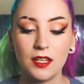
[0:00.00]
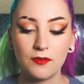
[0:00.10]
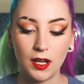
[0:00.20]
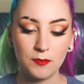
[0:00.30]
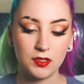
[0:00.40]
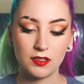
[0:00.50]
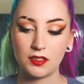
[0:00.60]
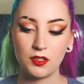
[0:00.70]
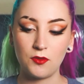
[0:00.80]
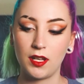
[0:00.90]
if I'm just
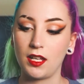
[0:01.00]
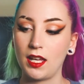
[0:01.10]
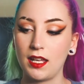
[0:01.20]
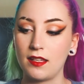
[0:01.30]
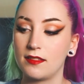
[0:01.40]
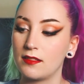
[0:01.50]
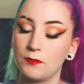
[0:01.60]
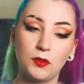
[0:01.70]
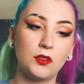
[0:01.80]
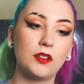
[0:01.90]
doing a
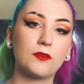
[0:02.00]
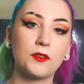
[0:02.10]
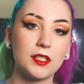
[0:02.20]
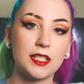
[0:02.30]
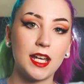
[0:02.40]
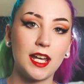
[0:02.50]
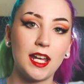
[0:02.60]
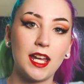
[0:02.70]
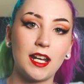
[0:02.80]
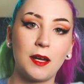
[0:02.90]
simple look for the
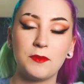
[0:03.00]
day and I'm